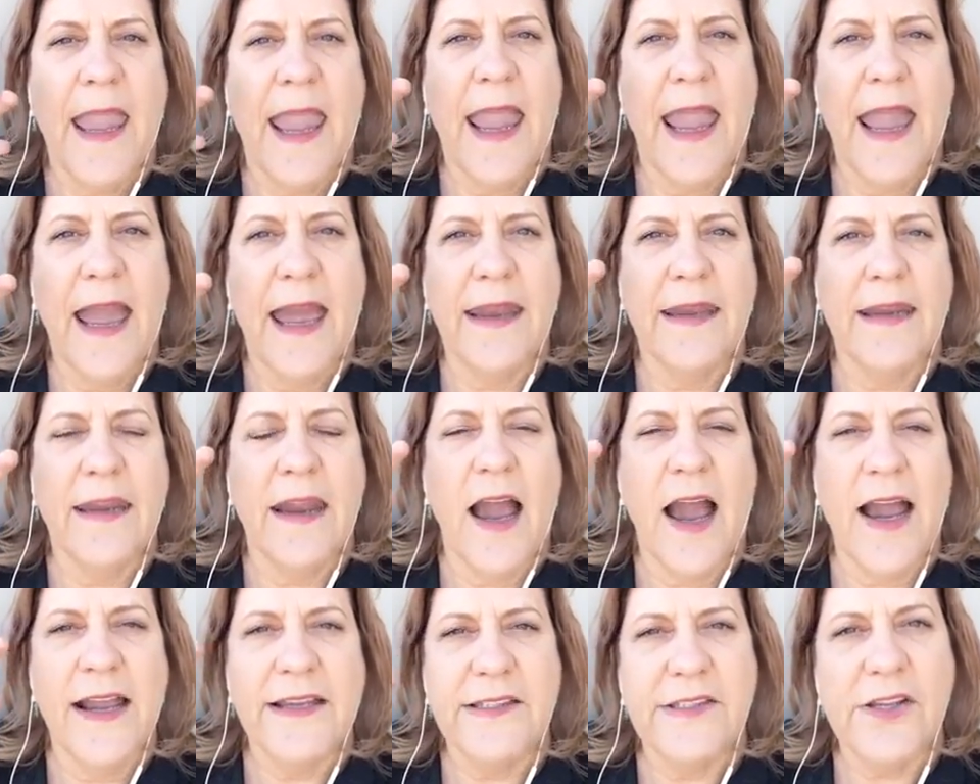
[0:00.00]
And
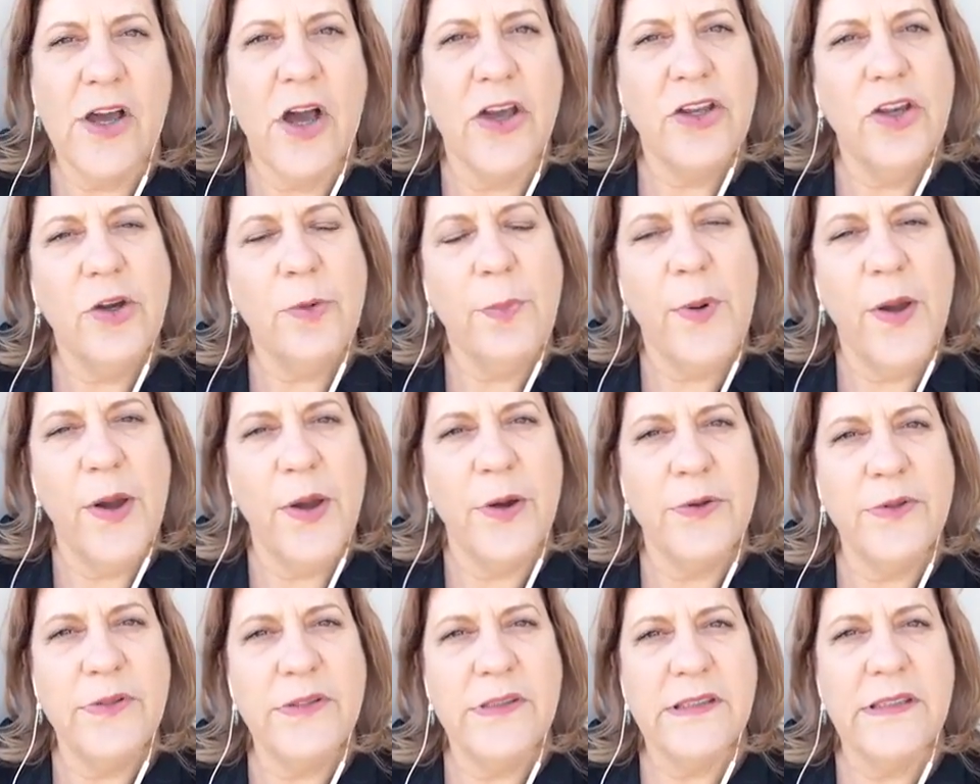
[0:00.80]
I saw your
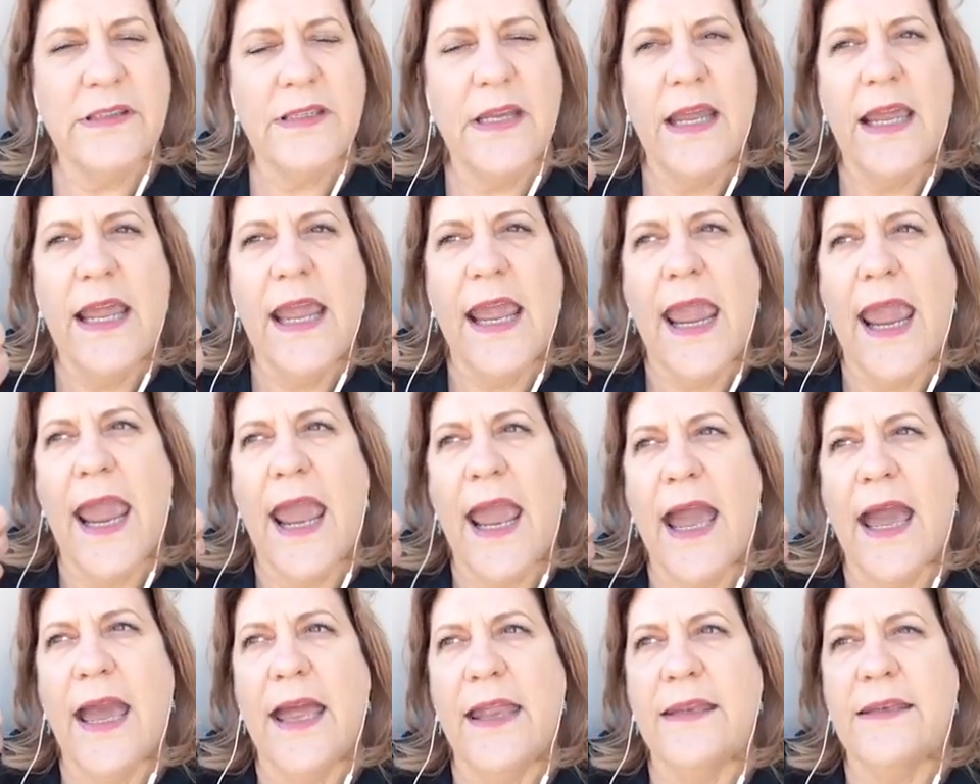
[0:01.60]
post,
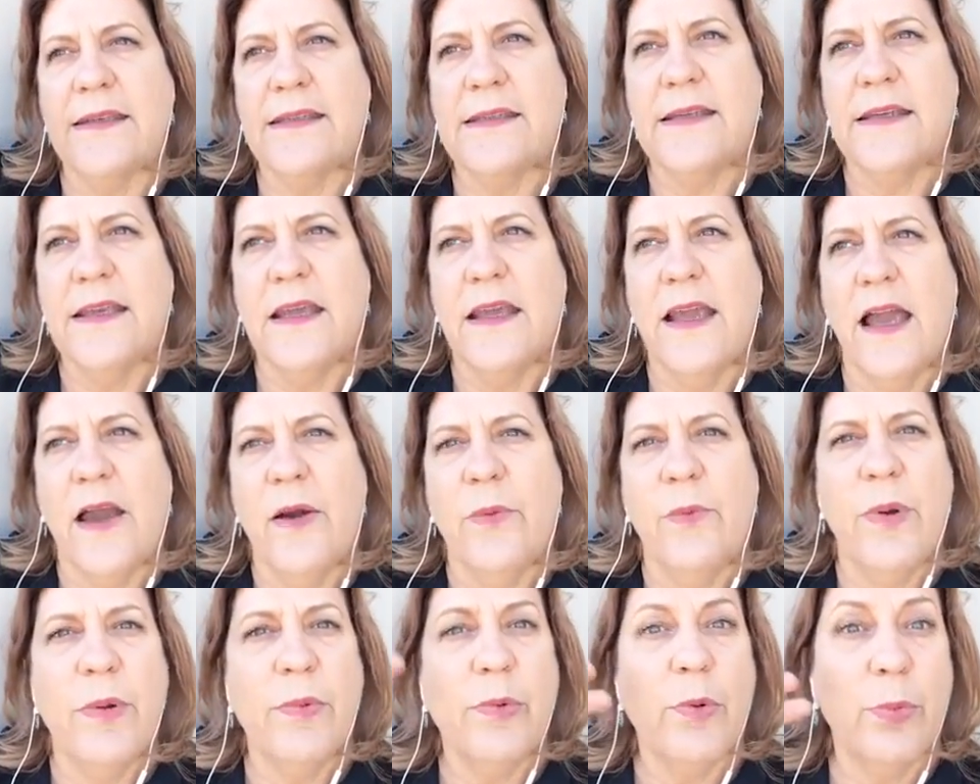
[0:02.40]
and
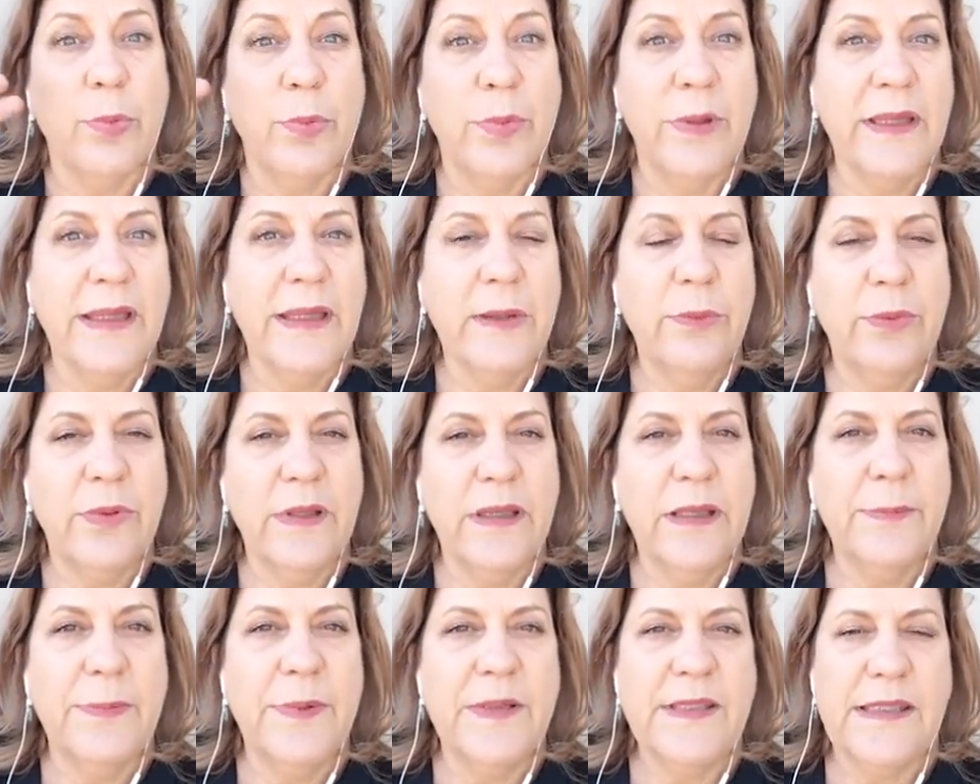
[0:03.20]
we were really,
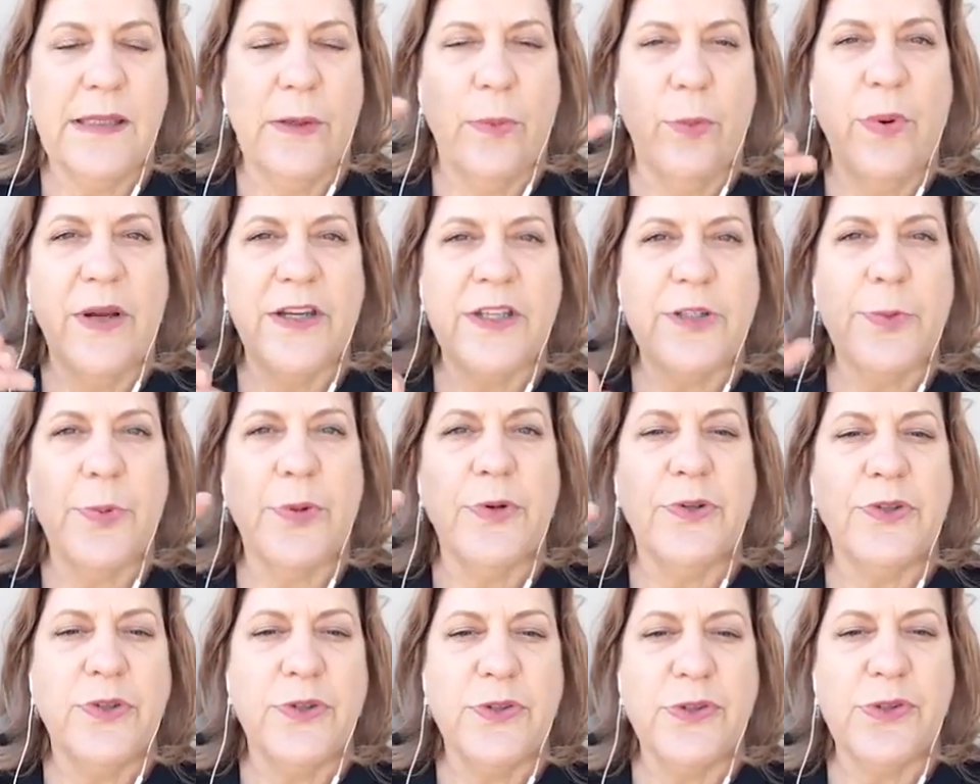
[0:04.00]
really busy, which
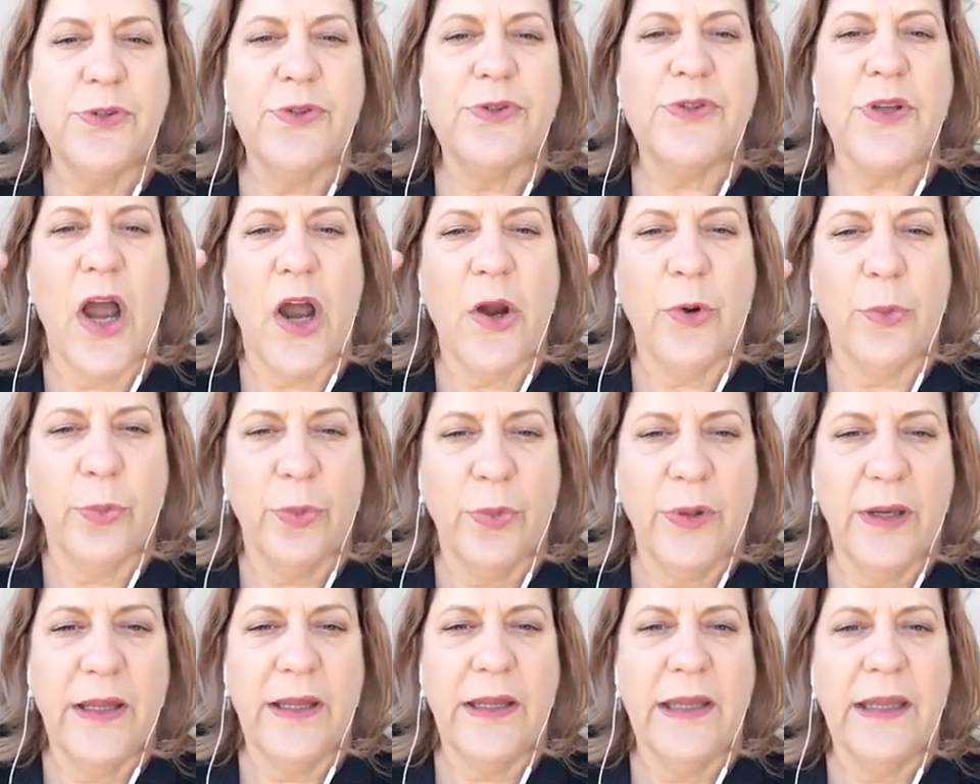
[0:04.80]
producers are
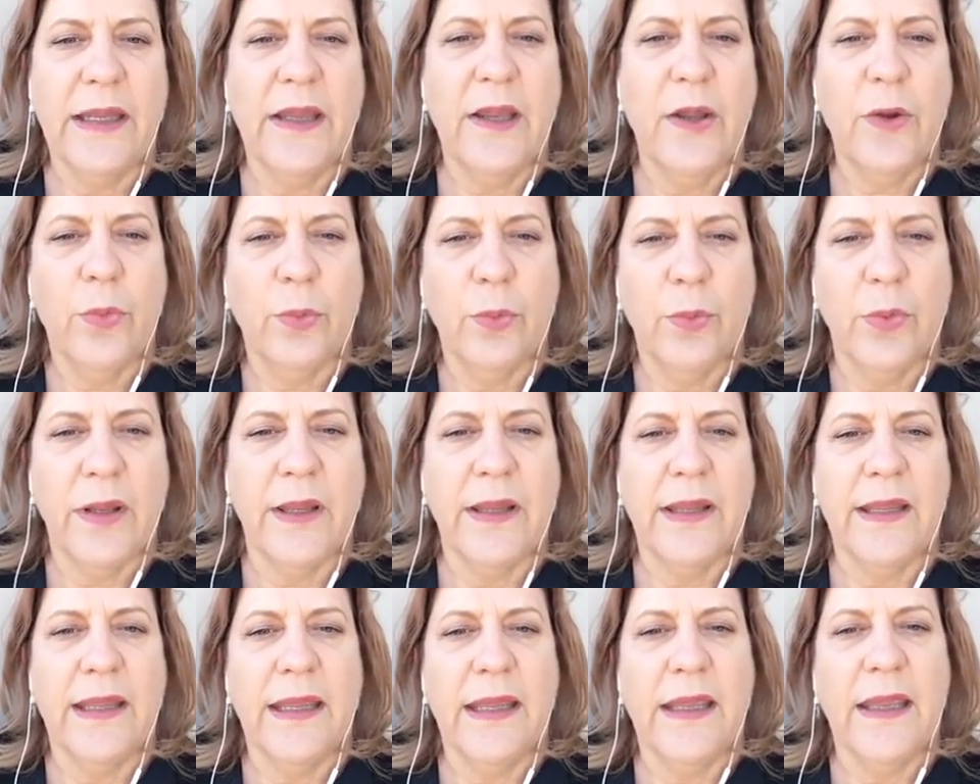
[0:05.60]
really,
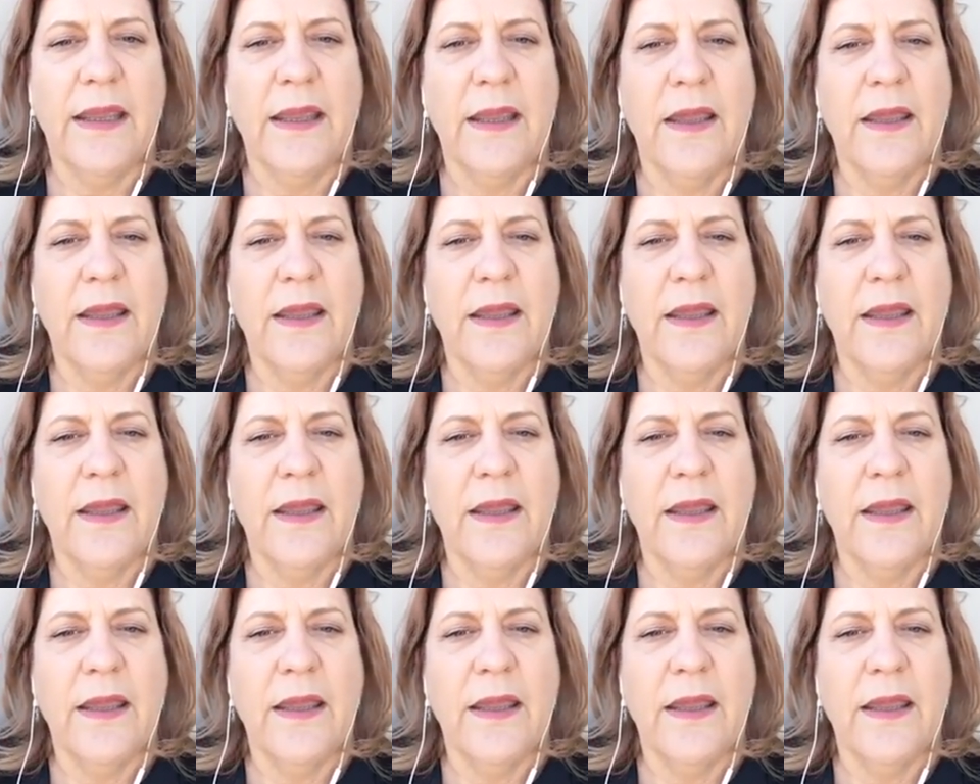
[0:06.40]
really,